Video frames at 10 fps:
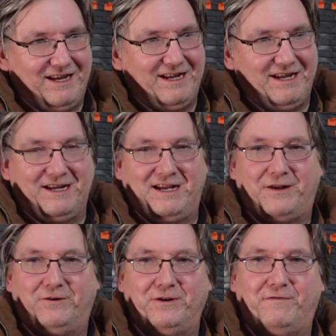
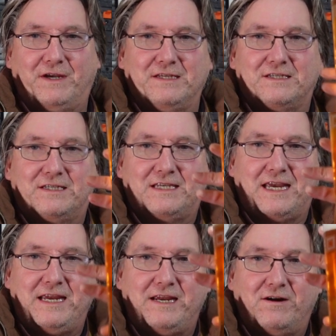I don't know if you can
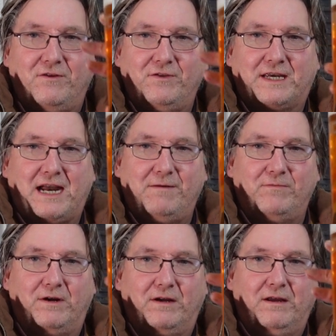see on the
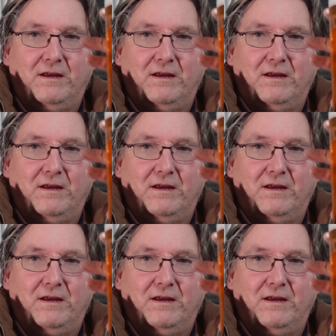camera